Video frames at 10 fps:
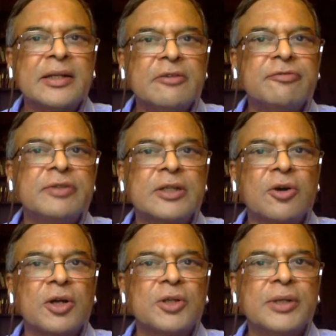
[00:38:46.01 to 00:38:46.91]
And
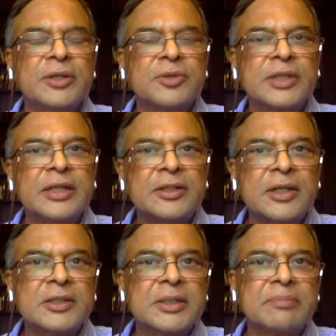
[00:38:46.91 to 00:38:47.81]
if we call you into
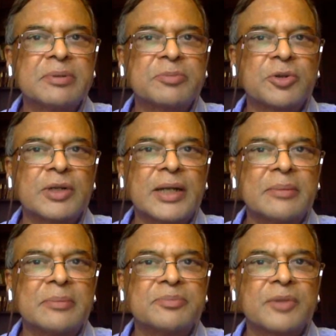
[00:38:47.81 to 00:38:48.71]
the internship
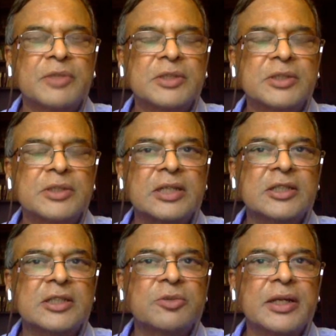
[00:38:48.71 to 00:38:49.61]
program,
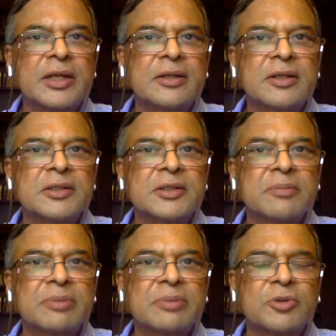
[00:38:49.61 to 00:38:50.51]
which is a 6-week
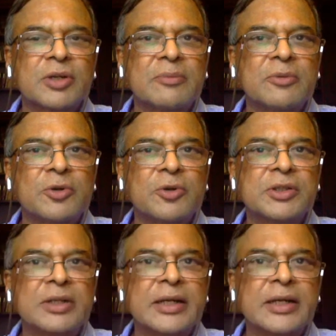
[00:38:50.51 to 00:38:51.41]
internship
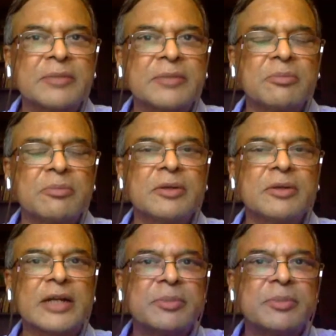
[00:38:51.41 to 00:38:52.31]
program hosted at IIT
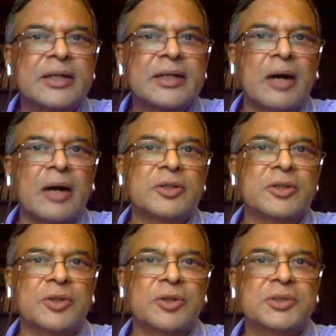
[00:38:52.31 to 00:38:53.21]
Bombay, that will be
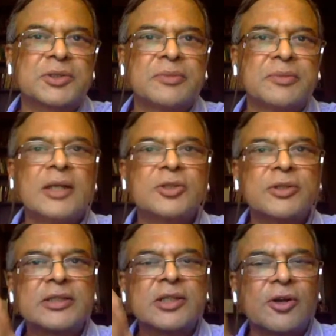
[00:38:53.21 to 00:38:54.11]
at our cost.
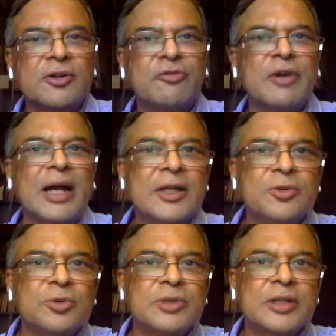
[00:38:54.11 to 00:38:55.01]
So there's a lot
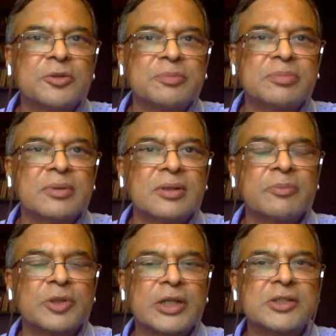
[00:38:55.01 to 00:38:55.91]
of value that you
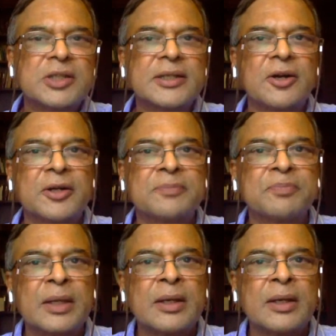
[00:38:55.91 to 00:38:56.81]

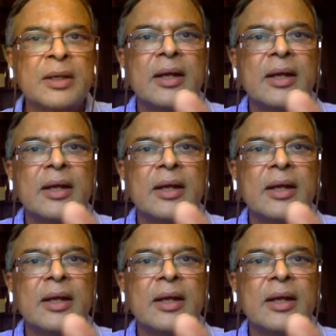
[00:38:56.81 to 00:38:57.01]
potentially got.